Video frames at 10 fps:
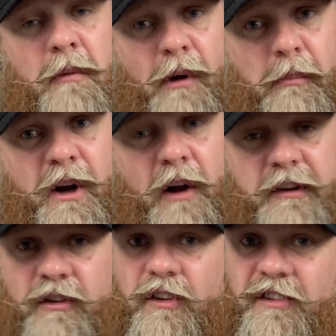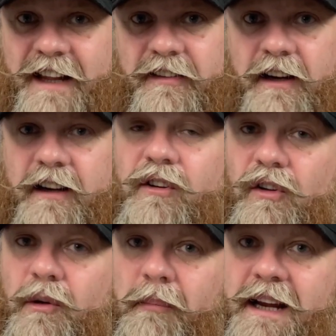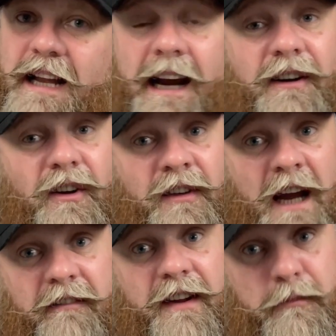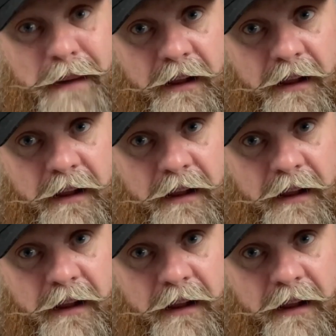But because it's unscented, doesn't mean that it doesn't have a smell